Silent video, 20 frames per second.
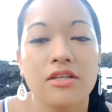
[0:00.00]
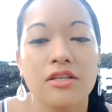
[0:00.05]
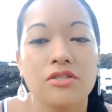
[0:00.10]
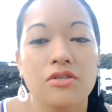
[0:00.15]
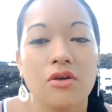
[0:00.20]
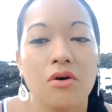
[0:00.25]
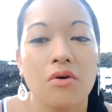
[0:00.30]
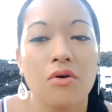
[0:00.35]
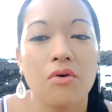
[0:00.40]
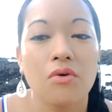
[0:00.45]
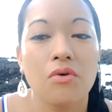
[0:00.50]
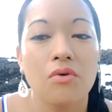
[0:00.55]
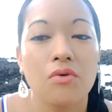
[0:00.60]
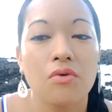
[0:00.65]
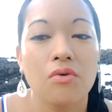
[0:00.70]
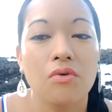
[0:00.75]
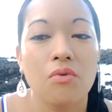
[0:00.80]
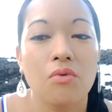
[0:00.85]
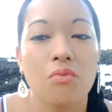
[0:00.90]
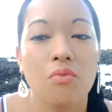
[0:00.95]

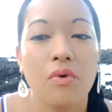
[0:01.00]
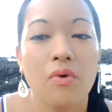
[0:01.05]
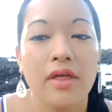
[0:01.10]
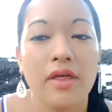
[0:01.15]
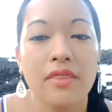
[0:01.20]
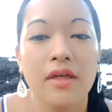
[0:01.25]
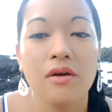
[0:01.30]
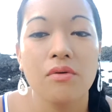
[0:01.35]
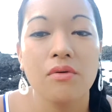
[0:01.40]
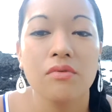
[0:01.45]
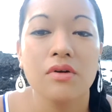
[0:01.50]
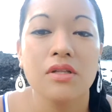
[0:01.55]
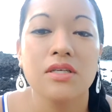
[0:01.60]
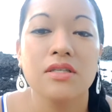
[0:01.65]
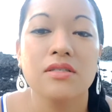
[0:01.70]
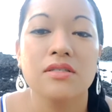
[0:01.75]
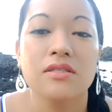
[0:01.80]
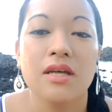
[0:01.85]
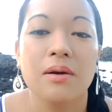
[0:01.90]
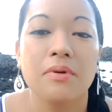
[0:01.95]
So when they really
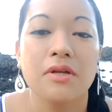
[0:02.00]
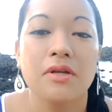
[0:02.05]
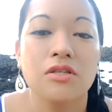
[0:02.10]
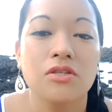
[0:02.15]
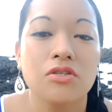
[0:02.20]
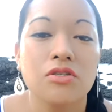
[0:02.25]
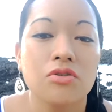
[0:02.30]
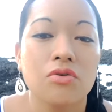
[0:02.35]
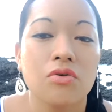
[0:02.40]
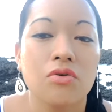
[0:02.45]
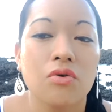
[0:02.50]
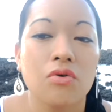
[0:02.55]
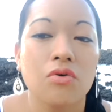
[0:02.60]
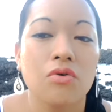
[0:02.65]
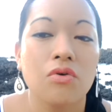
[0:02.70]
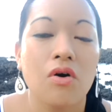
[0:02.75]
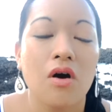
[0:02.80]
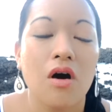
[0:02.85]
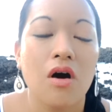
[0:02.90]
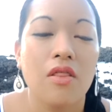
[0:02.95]
step
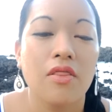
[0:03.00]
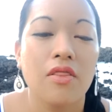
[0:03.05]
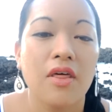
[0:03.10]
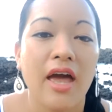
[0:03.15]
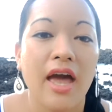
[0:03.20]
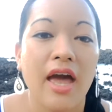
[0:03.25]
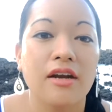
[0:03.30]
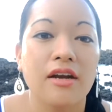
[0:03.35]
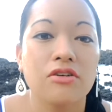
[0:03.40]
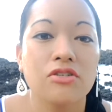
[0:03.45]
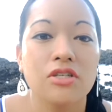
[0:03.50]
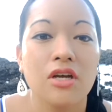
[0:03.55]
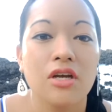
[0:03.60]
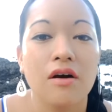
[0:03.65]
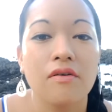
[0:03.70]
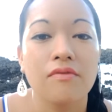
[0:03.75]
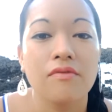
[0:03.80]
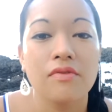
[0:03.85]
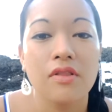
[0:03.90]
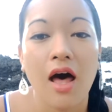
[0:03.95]
into the energy
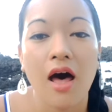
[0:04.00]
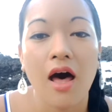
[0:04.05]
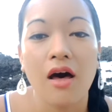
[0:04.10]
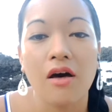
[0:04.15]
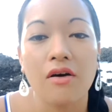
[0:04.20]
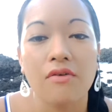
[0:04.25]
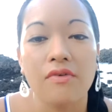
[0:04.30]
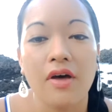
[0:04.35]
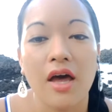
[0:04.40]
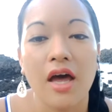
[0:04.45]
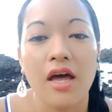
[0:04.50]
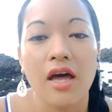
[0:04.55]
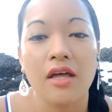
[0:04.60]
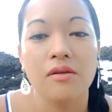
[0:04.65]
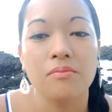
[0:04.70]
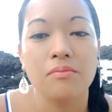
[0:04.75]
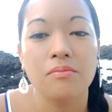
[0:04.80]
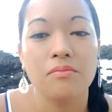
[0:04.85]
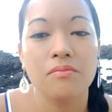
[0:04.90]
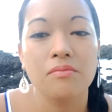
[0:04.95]
of love
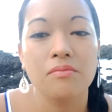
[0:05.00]
and